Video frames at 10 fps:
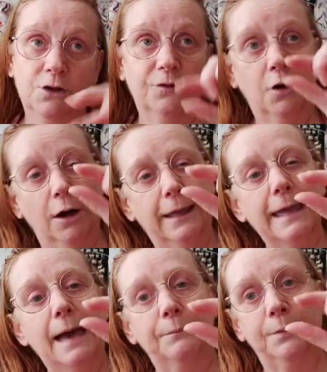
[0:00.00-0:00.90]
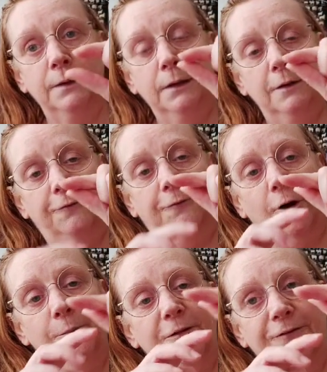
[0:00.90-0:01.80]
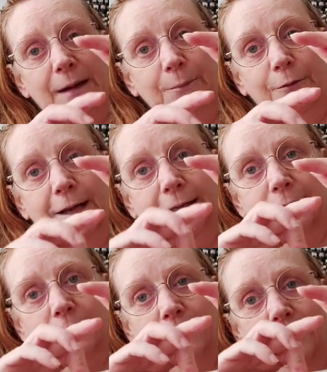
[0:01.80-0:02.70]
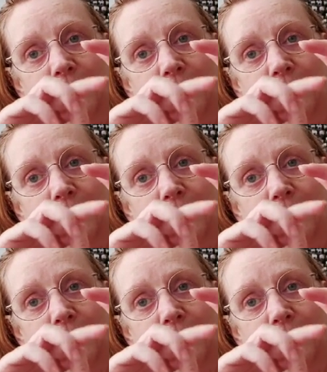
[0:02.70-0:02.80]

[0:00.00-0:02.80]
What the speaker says: because you've got a gap from the fabric,